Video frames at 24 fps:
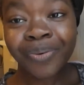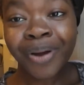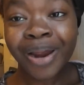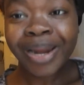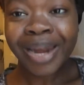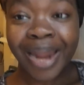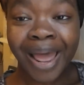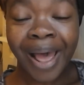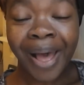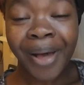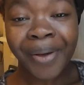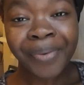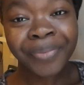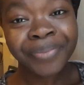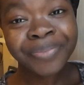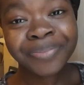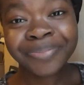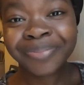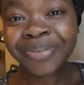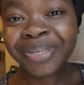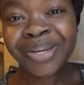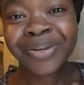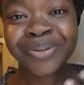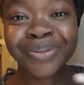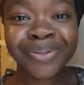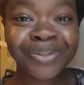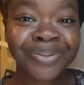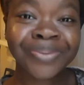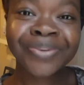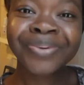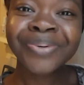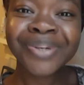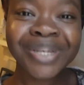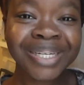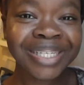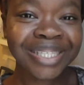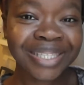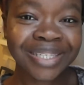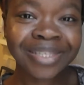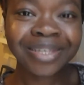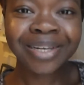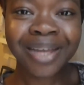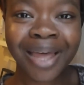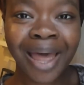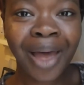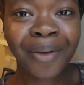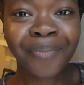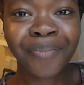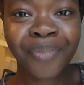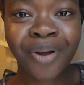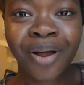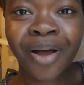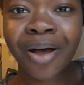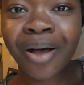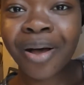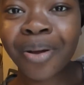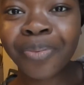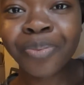right now, you know, just talking to the camera.